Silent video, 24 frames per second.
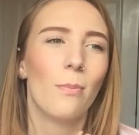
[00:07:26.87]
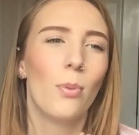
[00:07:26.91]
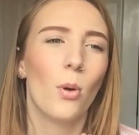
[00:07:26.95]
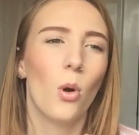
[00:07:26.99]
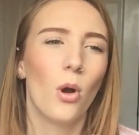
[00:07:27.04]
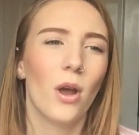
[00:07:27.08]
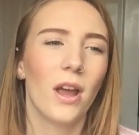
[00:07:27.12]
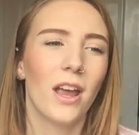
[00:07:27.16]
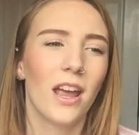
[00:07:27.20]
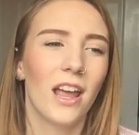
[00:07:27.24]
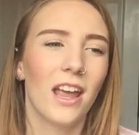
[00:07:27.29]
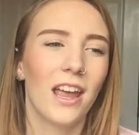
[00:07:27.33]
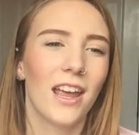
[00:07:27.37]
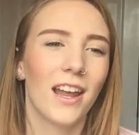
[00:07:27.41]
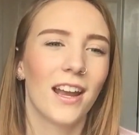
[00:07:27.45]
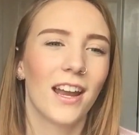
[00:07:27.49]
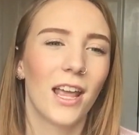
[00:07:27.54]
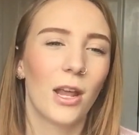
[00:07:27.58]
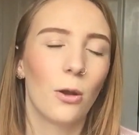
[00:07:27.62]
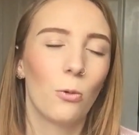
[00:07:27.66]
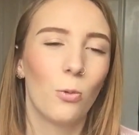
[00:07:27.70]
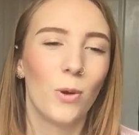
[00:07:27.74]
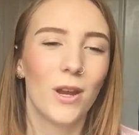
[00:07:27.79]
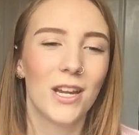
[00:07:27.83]
But
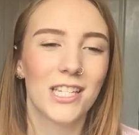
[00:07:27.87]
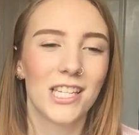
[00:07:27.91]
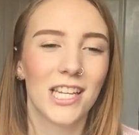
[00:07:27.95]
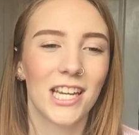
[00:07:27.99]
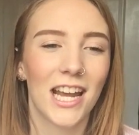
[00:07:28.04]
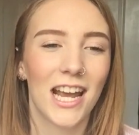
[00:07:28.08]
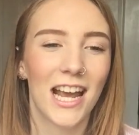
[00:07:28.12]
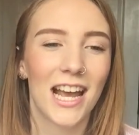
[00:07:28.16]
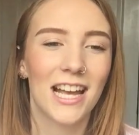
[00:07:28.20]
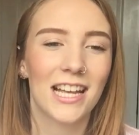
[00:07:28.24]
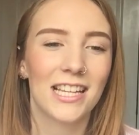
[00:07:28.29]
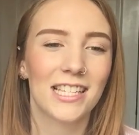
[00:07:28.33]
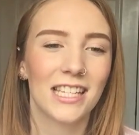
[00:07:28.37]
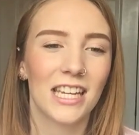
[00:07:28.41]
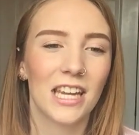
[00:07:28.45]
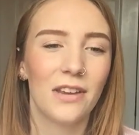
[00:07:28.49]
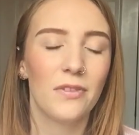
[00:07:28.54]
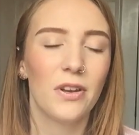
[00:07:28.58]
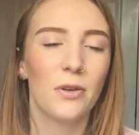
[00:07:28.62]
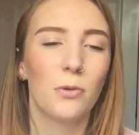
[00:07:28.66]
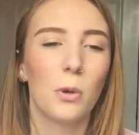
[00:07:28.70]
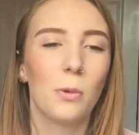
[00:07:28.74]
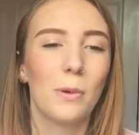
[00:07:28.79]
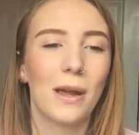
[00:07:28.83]
like we see it as,
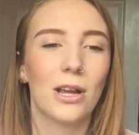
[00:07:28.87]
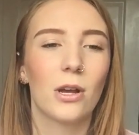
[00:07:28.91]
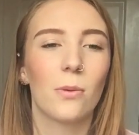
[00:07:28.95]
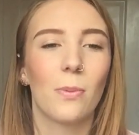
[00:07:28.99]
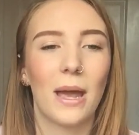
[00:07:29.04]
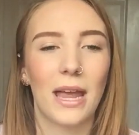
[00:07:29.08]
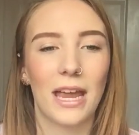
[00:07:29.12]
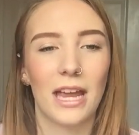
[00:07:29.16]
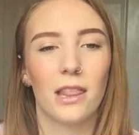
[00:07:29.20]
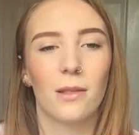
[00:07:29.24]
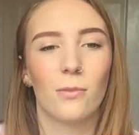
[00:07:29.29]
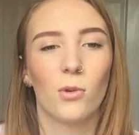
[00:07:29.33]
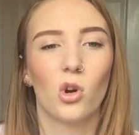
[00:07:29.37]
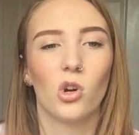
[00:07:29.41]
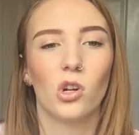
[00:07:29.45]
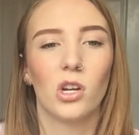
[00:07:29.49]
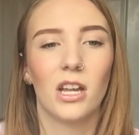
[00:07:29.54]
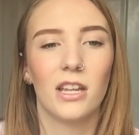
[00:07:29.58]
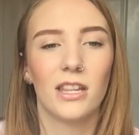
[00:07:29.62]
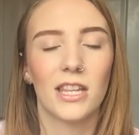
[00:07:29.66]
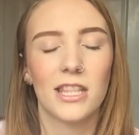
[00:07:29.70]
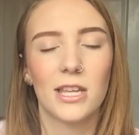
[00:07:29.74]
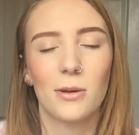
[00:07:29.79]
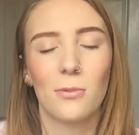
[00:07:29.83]
even if we wake up at 8 a.m.
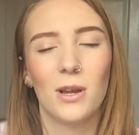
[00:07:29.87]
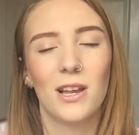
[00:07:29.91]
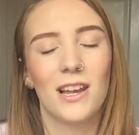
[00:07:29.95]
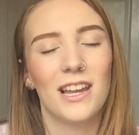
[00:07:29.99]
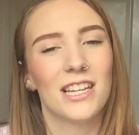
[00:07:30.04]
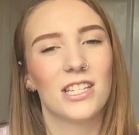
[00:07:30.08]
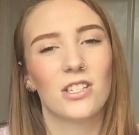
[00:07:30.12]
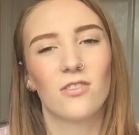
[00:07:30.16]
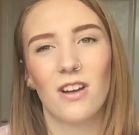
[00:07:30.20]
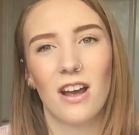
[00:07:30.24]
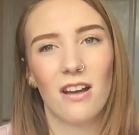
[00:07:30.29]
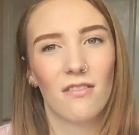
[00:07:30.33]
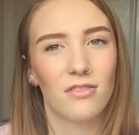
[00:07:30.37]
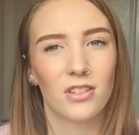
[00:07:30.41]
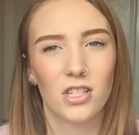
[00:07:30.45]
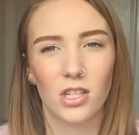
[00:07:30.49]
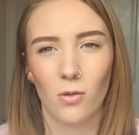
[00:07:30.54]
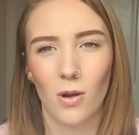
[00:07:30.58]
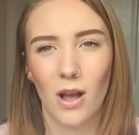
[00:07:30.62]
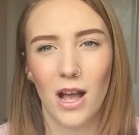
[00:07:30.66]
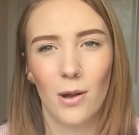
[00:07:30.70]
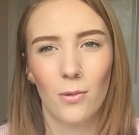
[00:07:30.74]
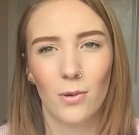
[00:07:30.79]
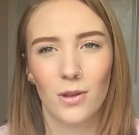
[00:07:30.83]
and then we laze around for
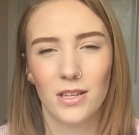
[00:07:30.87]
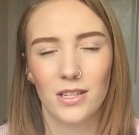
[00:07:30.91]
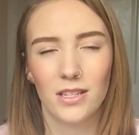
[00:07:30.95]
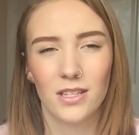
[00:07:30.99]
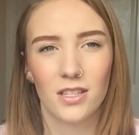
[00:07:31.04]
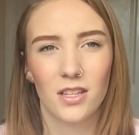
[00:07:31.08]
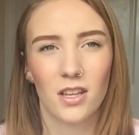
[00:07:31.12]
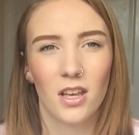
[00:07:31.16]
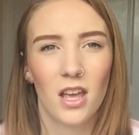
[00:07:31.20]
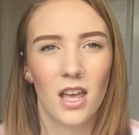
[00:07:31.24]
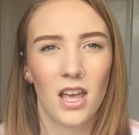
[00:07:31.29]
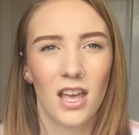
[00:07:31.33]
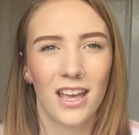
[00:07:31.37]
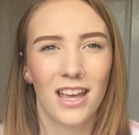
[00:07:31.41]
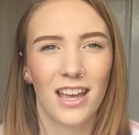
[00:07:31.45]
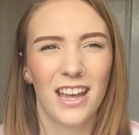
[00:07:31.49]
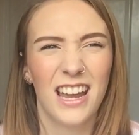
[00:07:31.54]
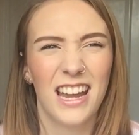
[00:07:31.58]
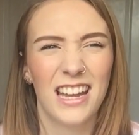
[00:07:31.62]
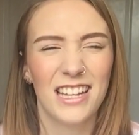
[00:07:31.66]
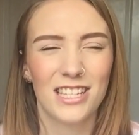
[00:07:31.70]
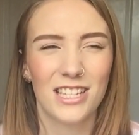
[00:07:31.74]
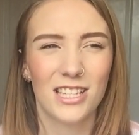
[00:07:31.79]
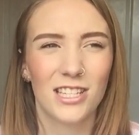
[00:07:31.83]
2 hours,
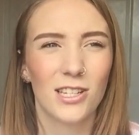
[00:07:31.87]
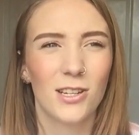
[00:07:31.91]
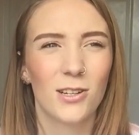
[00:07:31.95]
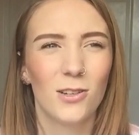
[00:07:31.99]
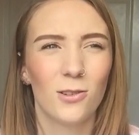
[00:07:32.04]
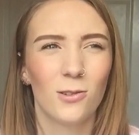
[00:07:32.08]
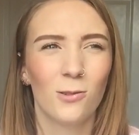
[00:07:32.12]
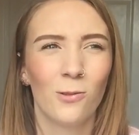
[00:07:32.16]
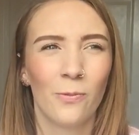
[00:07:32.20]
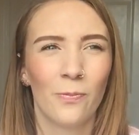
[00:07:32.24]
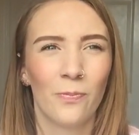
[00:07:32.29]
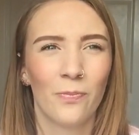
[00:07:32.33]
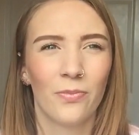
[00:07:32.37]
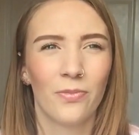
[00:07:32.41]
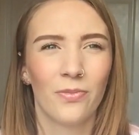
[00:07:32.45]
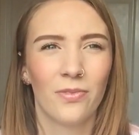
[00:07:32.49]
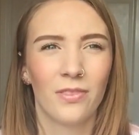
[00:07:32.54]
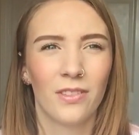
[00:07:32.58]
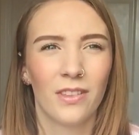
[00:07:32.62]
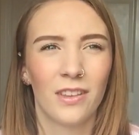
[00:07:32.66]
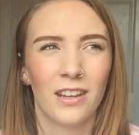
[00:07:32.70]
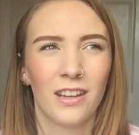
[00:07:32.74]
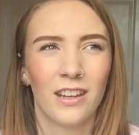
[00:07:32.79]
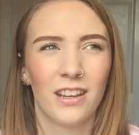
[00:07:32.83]
it's still
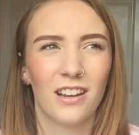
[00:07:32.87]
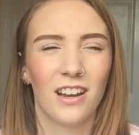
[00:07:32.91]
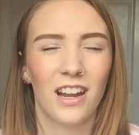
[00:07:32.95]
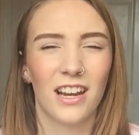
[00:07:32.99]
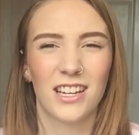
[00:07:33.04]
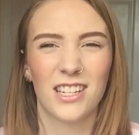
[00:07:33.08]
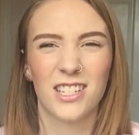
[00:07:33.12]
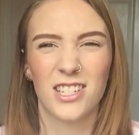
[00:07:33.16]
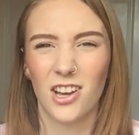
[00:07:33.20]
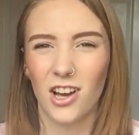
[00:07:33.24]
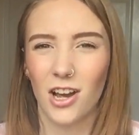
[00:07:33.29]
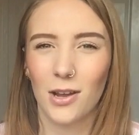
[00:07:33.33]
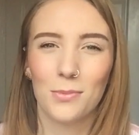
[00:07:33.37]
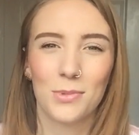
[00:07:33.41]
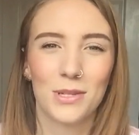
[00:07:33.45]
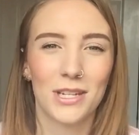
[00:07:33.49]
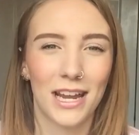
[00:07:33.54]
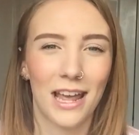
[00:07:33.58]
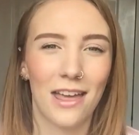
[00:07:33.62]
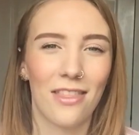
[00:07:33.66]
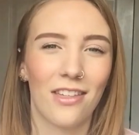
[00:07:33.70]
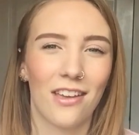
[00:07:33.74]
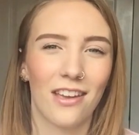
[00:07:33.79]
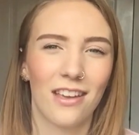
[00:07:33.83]
like time
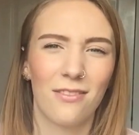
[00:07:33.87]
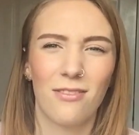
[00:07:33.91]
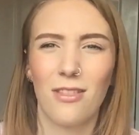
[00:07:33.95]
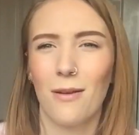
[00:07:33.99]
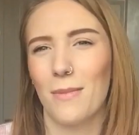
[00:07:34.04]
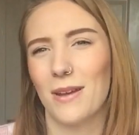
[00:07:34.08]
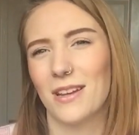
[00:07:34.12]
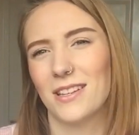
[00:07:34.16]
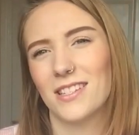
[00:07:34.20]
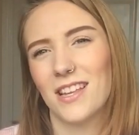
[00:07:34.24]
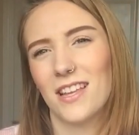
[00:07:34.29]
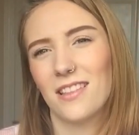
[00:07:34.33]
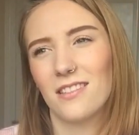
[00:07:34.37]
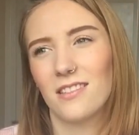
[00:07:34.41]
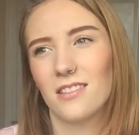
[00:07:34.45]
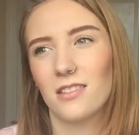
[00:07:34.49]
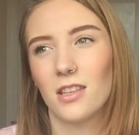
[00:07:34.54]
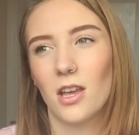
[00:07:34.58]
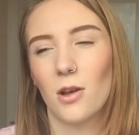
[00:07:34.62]
together, if that makes sense.